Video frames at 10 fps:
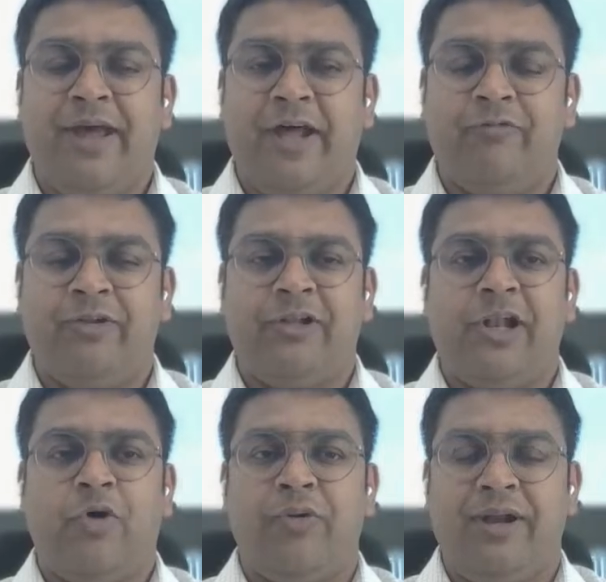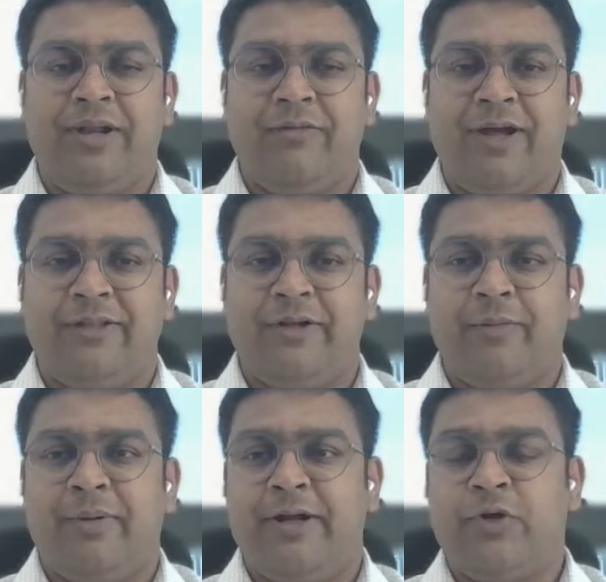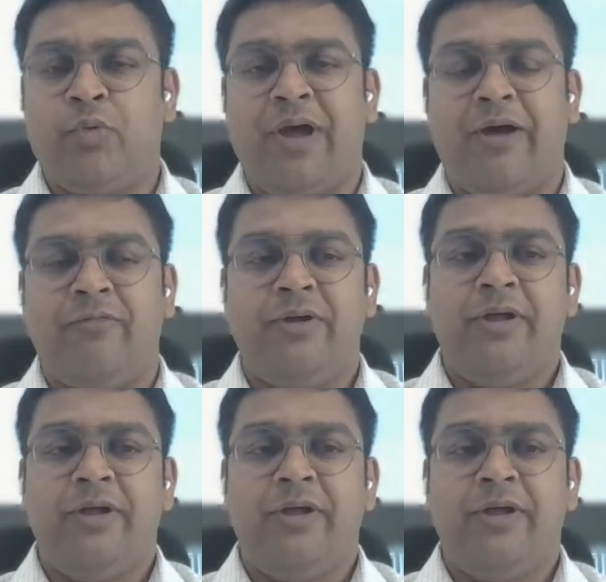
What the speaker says: and with Cloud Native Hyderabad to have